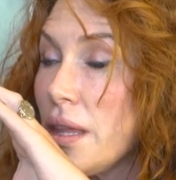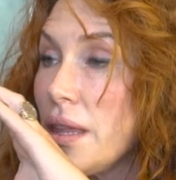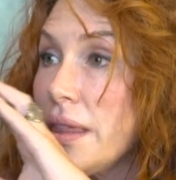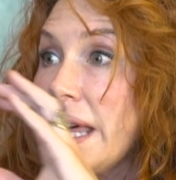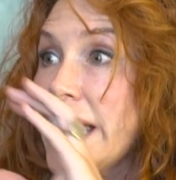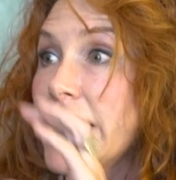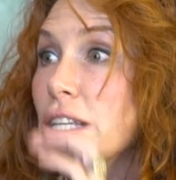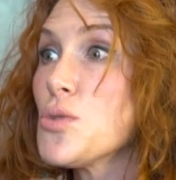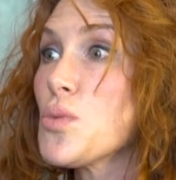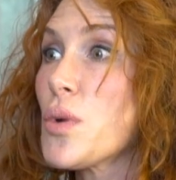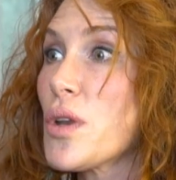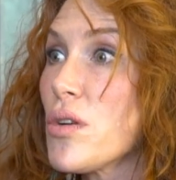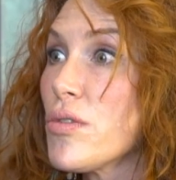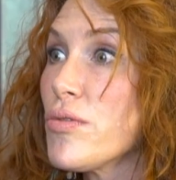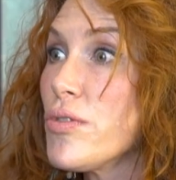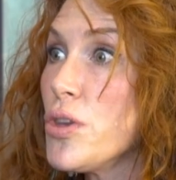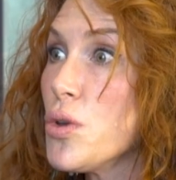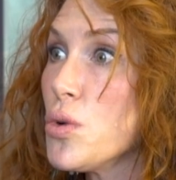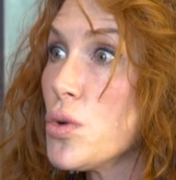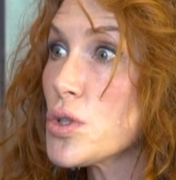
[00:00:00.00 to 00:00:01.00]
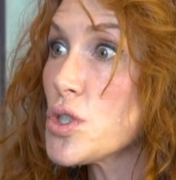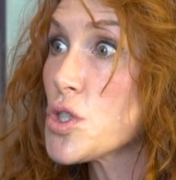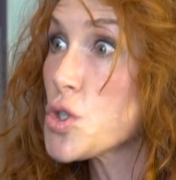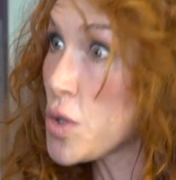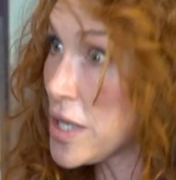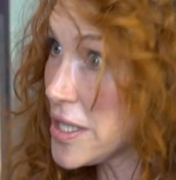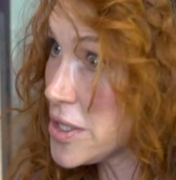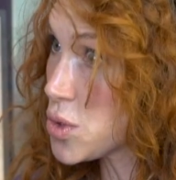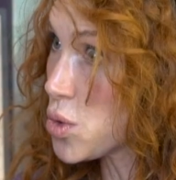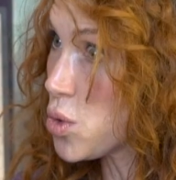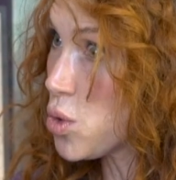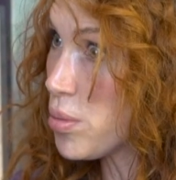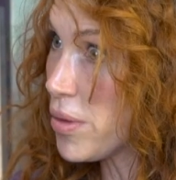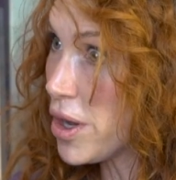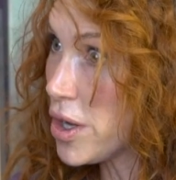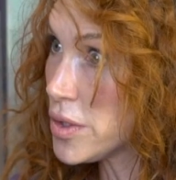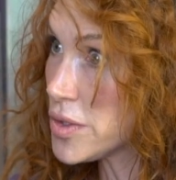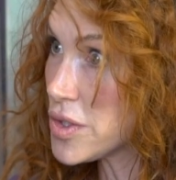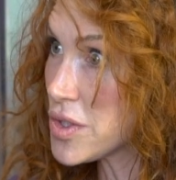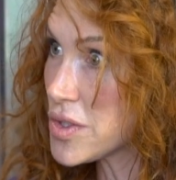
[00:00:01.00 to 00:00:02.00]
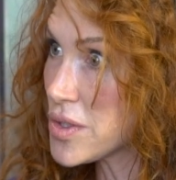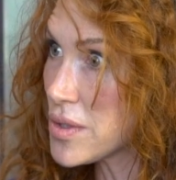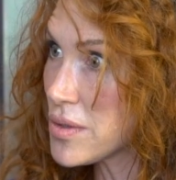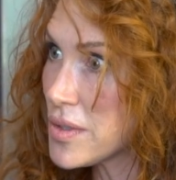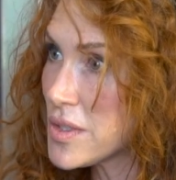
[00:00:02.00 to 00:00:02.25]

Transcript: That is one of your stress hormones.